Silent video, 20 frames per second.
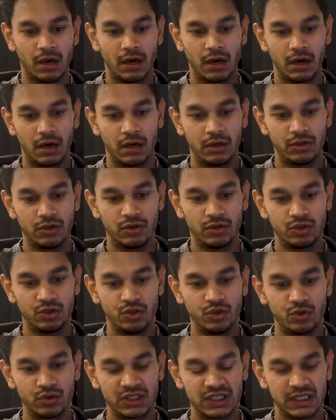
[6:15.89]
uh, you'll
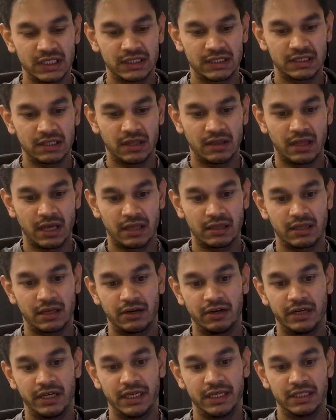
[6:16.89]
notice that
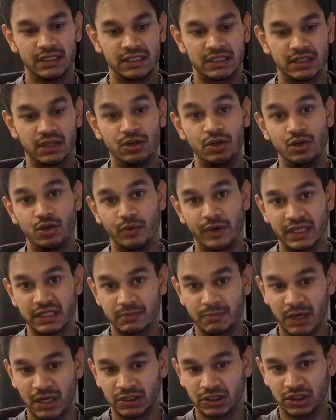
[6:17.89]
there is no
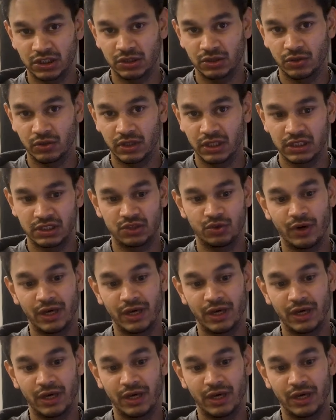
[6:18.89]
expansion on this.